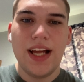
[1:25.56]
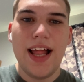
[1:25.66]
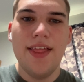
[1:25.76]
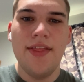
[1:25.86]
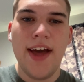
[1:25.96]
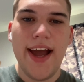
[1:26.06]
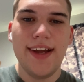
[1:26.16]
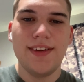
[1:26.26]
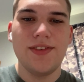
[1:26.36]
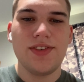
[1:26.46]

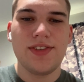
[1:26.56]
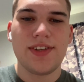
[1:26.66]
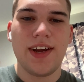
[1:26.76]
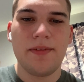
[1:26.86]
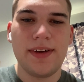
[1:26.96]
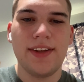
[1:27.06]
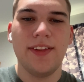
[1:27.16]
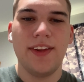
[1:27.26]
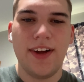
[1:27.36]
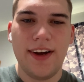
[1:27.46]
That used to scare me a
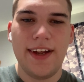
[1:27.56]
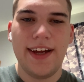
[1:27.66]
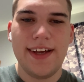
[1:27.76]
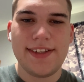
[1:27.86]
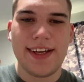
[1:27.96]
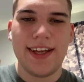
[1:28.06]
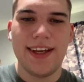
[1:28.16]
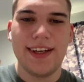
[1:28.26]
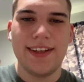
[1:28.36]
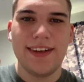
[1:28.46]
lot as a
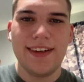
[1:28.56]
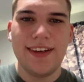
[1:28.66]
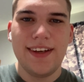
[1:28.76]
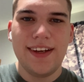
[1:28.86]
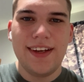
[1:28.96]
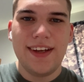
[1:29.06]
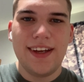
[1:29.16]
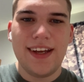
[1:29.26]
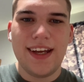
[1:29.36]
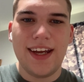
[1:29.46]
kid.
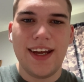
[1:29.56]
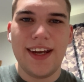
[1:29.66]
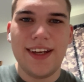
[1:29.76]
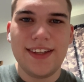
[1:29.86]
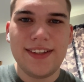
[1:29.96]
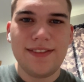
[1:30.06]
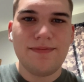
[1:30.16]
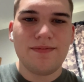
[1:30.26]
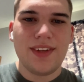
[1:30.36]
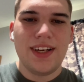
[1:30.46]
And
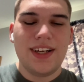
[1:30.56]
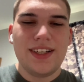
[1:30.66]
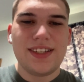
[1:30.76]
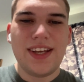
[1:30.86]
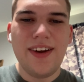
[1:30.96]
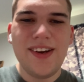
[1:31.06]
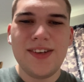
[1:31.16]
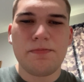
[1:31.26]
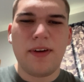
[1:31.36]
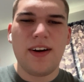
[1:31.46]

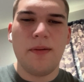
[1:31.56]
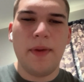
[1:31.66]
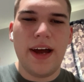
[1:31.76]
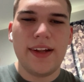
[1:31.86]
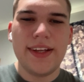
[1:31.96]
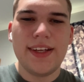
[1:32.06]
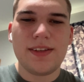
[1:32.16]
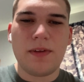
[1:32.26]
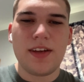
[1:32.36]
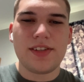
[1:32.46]
scariest part about it
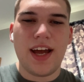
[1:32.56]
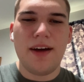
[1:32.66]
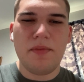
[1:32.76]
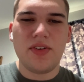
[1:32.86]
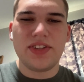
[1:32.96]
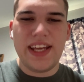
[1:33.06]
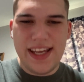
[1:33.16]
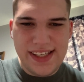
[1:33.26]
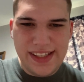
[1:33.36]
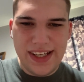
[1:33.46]
is because I'm
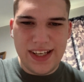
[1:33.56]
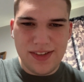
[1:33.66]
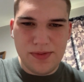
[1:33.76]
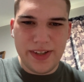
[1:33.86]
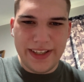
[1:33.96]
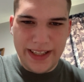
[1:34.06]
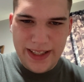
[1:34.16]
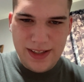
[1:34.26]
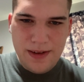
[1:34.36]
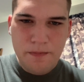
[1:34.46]
autistic, is what it is.